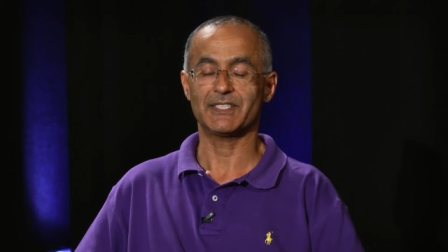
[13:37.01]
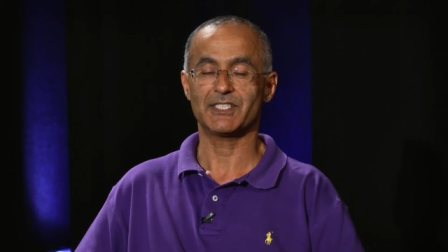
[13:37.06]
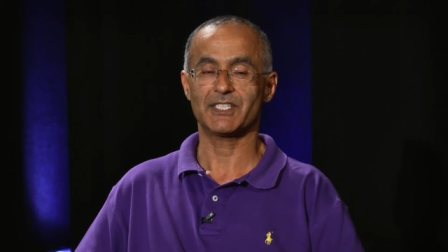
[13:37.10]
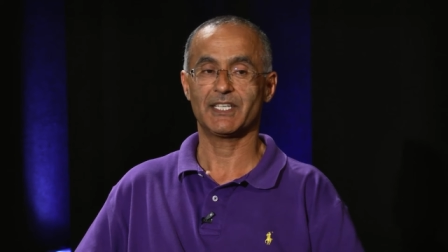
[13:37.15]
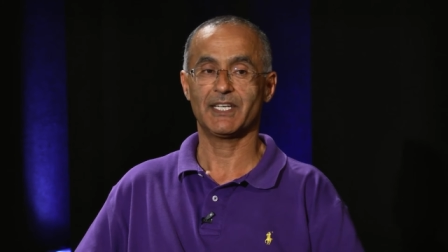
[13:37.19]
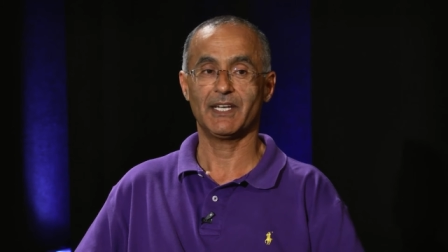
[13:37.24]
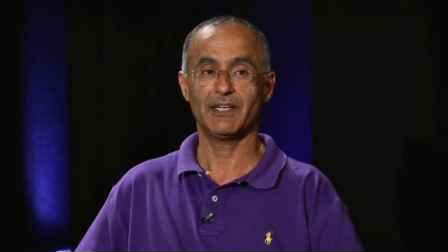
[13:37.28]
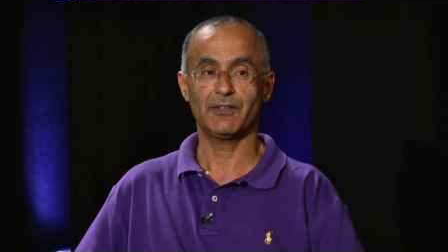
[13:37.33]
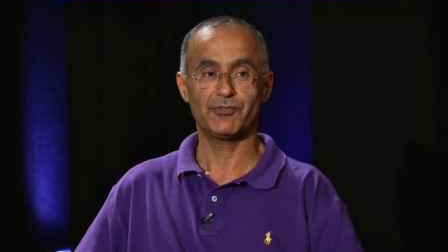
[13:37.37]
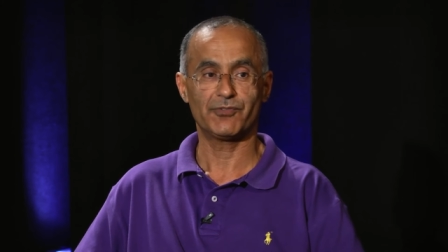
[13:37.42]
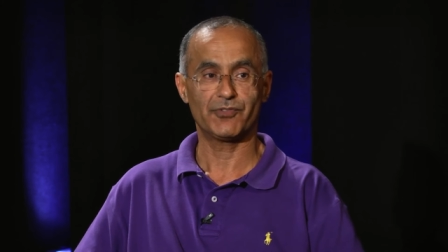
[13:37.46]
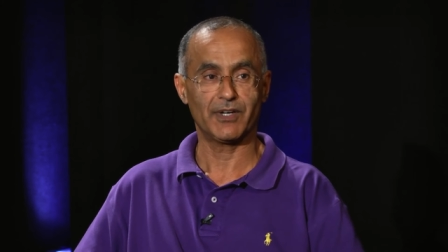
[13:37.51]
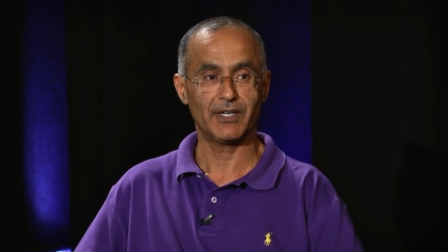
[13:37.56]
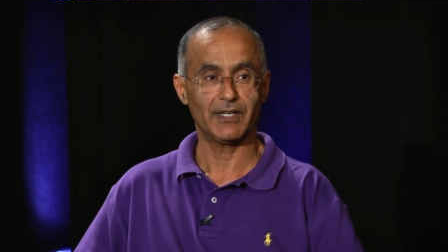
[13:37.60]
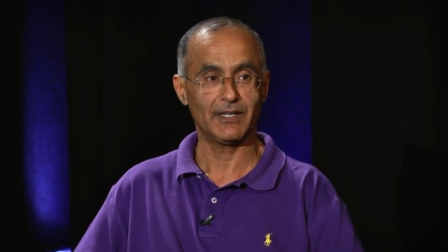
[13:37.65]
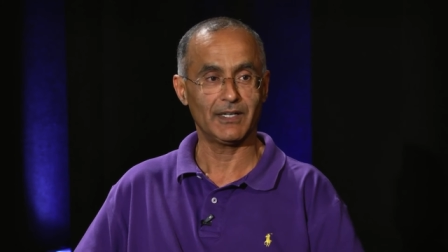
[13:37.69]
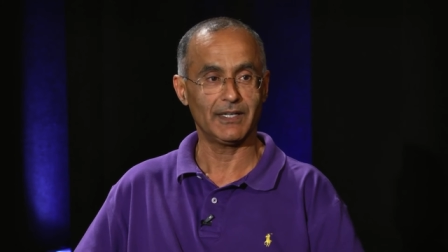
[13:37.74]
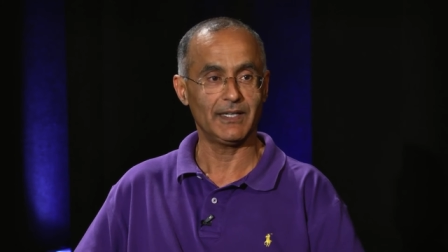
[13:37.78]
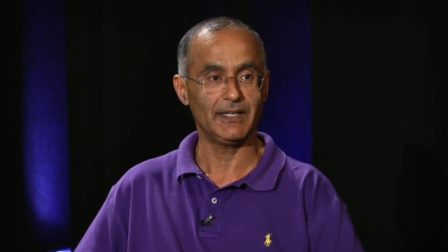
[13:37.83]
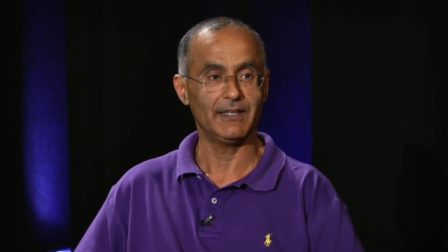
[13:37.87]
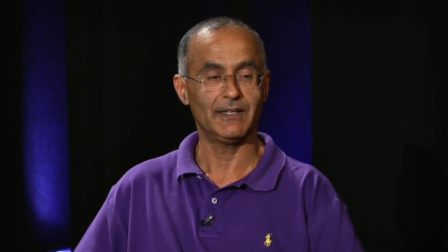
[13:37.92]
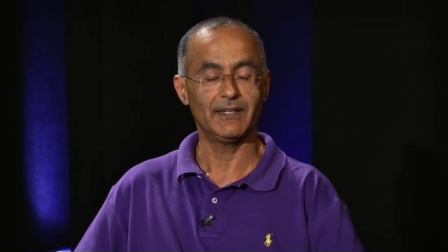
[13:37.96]
it's kid
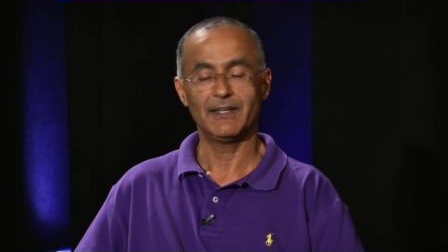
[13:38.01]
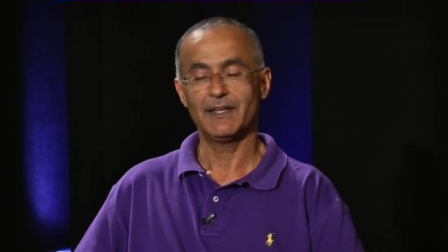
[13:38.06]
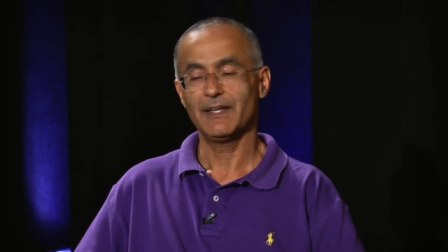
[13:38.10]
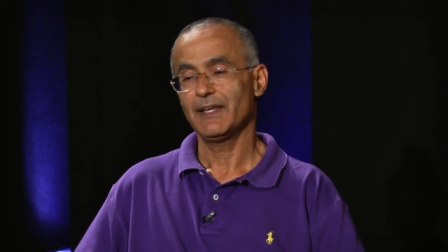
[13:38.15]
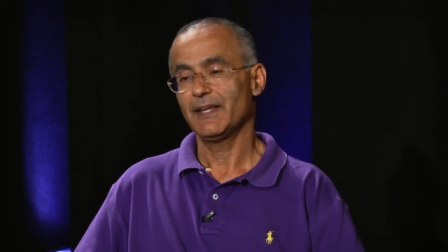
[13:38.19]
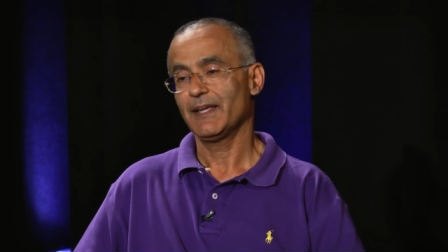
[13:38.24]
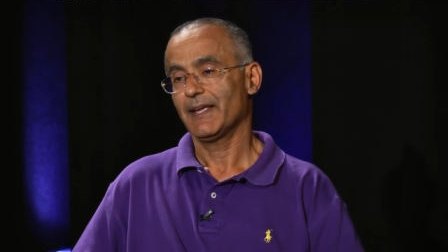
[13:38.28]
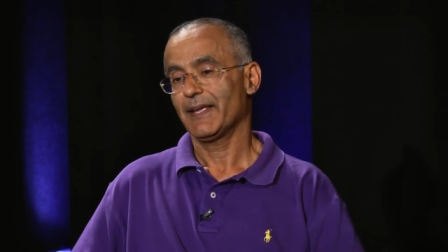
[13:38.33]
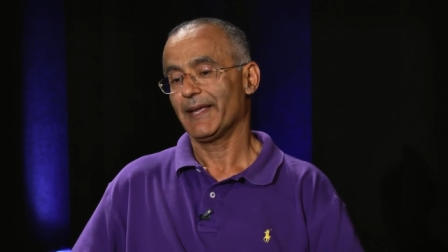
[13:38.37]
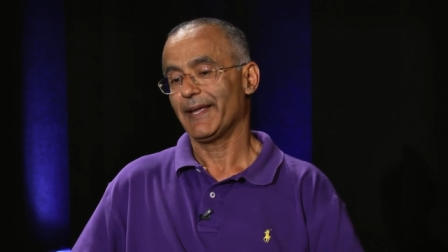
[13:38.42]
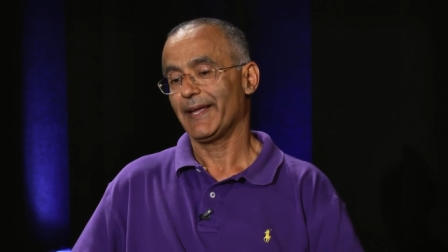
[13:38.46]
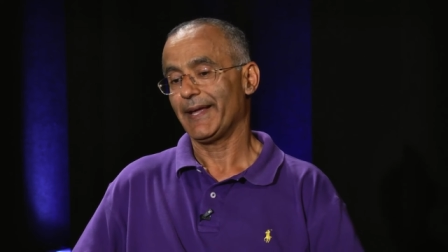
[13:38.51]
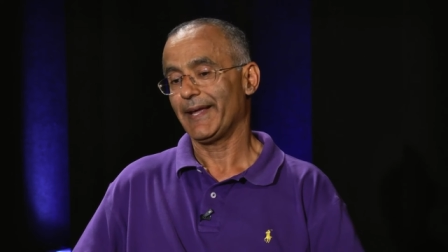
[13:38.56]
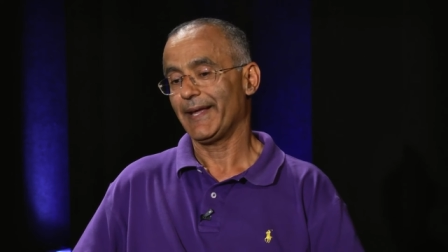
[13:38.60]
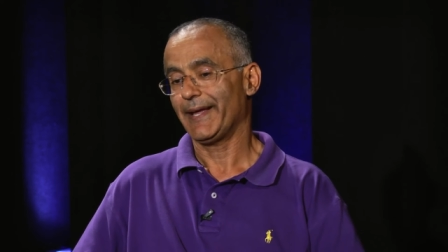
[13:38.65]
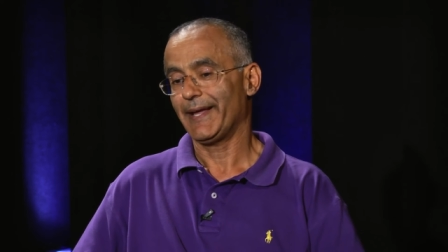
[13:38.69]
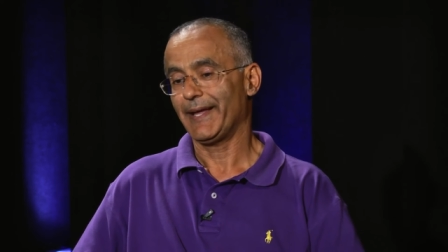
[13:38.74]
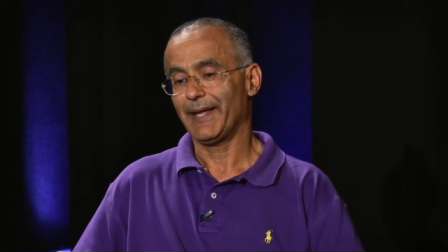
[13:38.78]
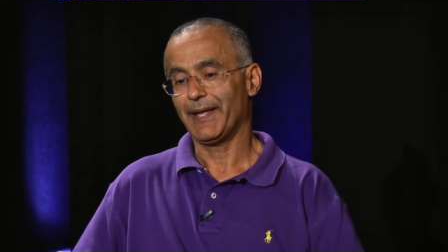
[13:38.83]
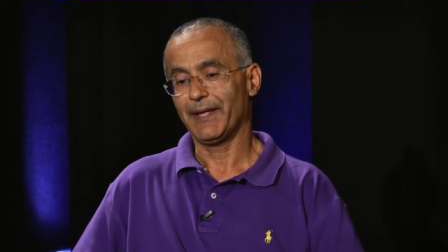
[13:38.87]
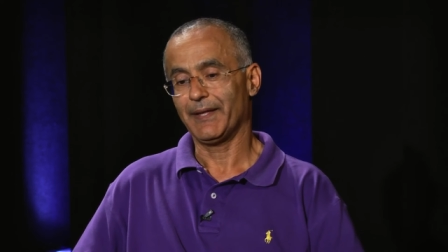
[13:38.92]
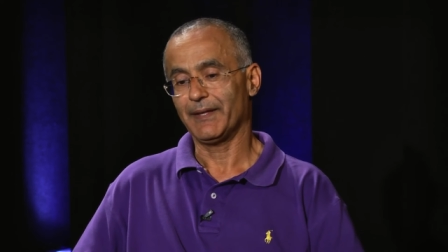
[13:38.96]
friendly,
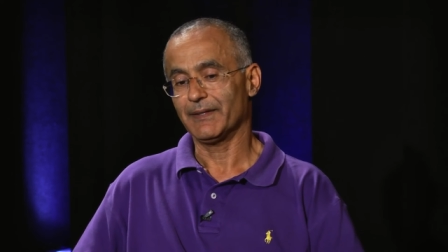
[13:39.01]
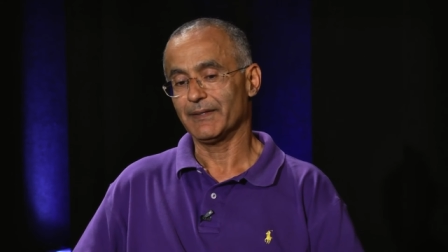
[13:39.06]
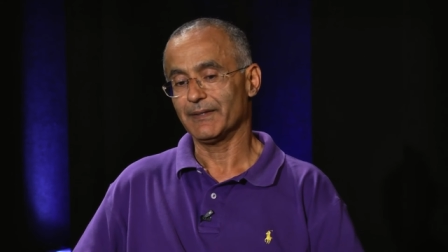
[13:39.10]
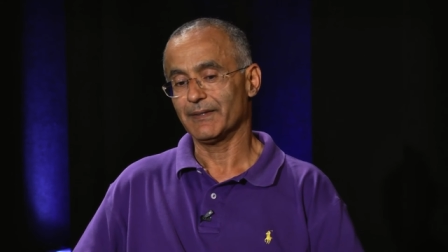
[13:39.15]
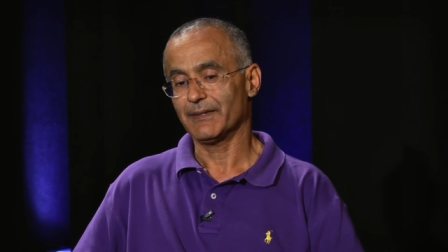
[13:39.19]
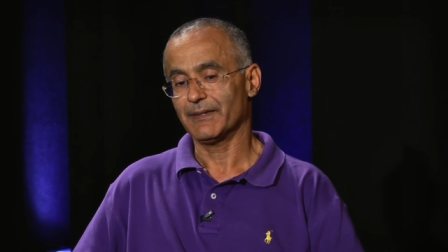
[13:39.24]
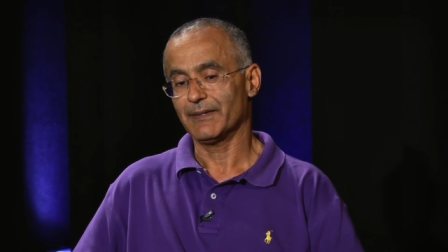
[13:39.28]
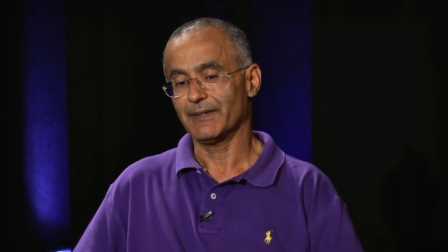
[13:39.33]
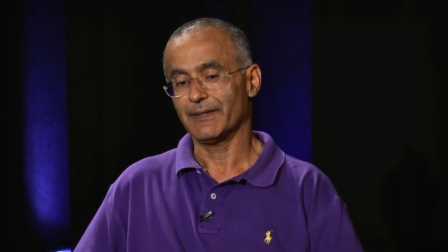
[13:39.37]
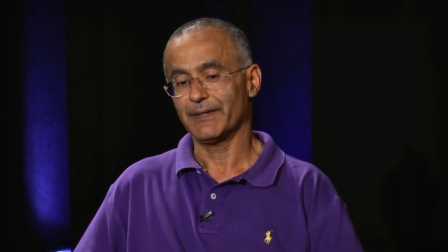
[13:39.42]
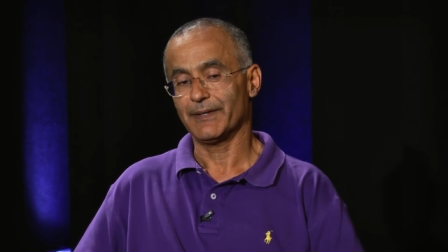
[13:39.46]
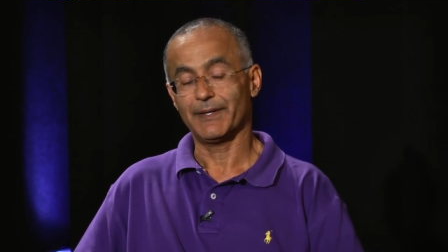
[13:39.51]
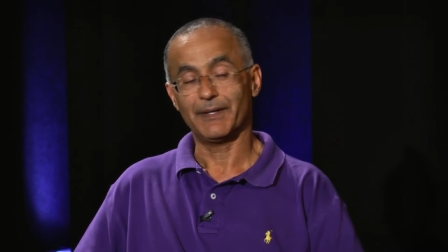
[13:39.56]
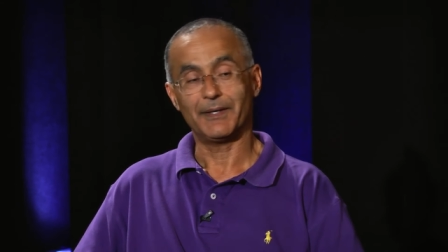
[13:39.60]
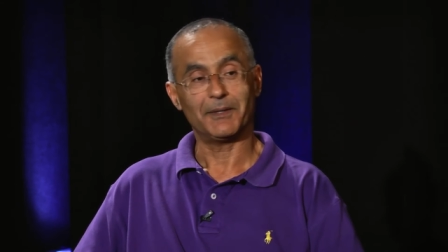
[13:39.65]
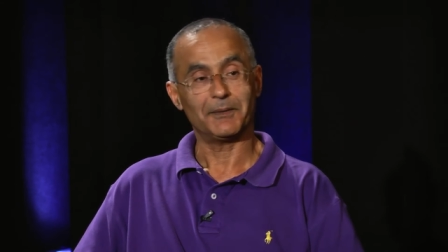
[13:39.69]
and it's very um,